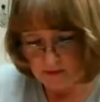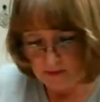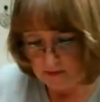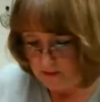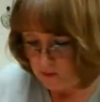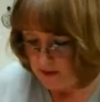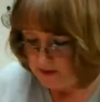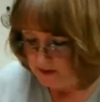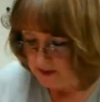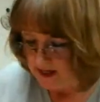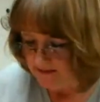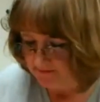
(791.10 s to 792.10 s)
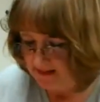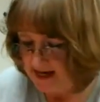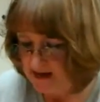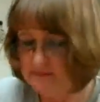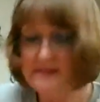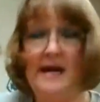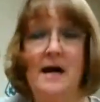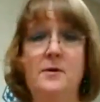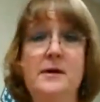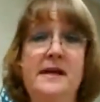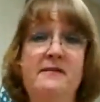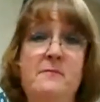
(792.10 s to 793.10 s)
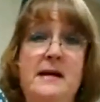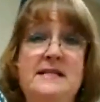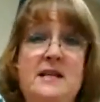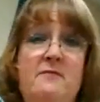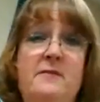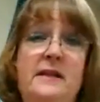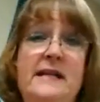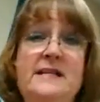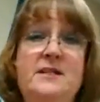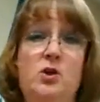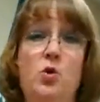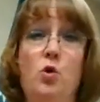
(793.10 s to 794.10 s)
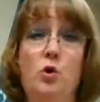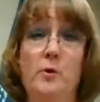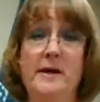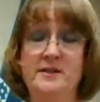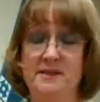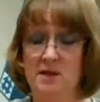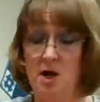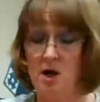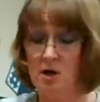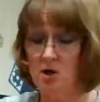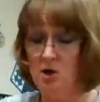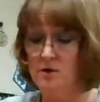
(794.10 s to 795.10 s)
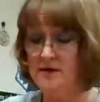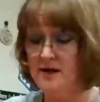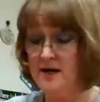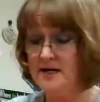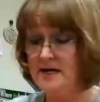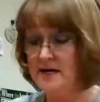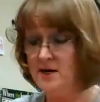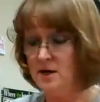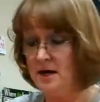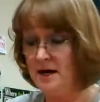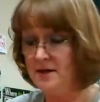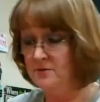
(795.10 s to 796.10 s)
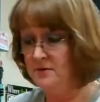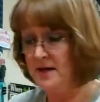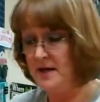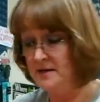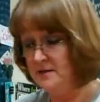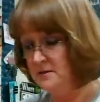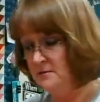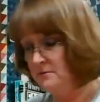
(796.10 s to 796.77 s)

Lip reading: So I just kind of lay them down and give myself at least a 1/4 inch longer than I need on either end.